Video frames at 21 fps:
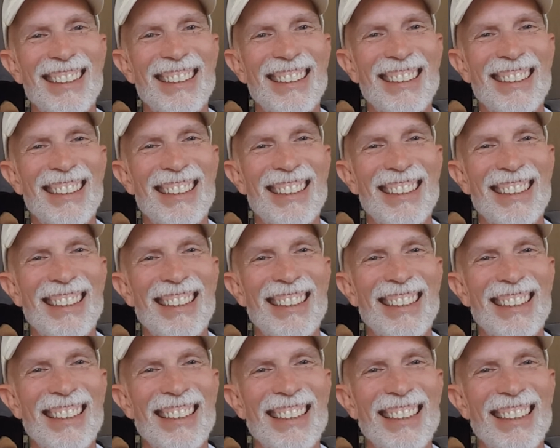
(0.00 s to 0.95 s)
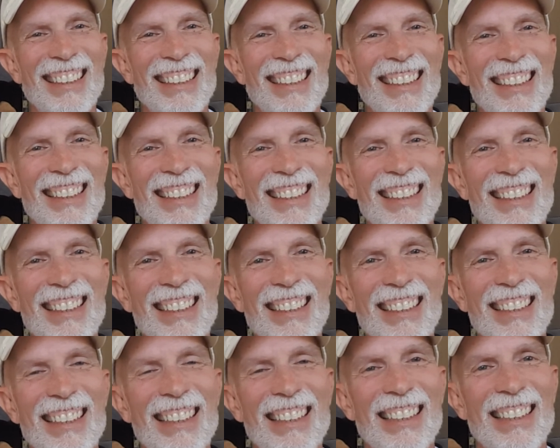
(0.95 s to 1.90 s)

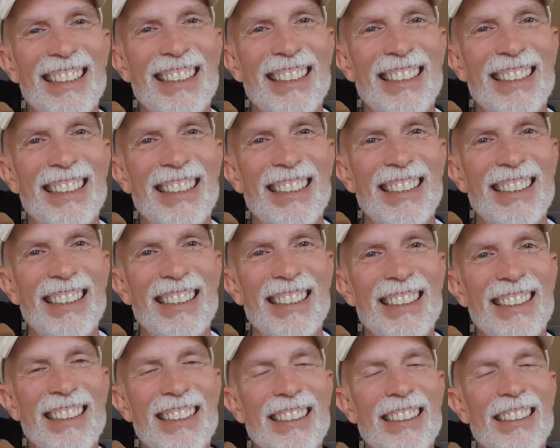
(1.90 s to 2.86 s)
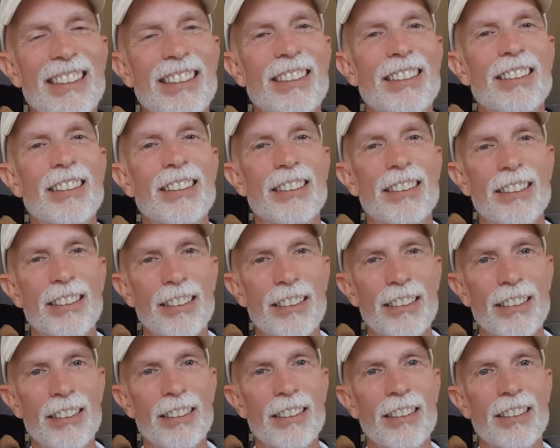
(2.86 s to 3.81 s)

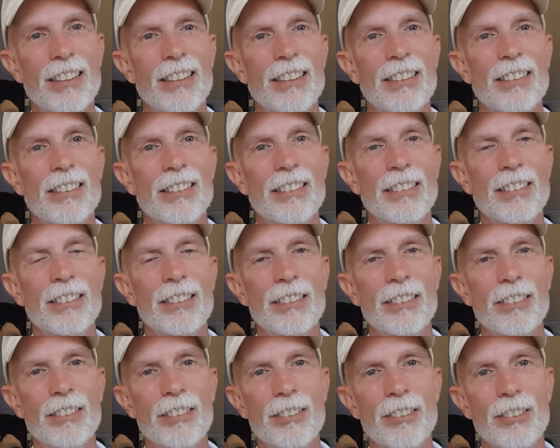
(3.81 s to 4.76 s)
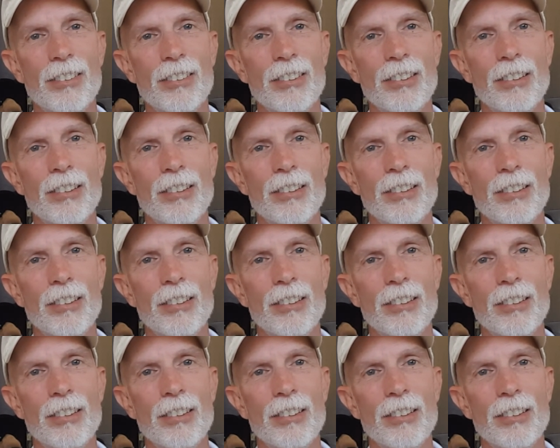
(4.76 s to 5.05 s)
(not speaking)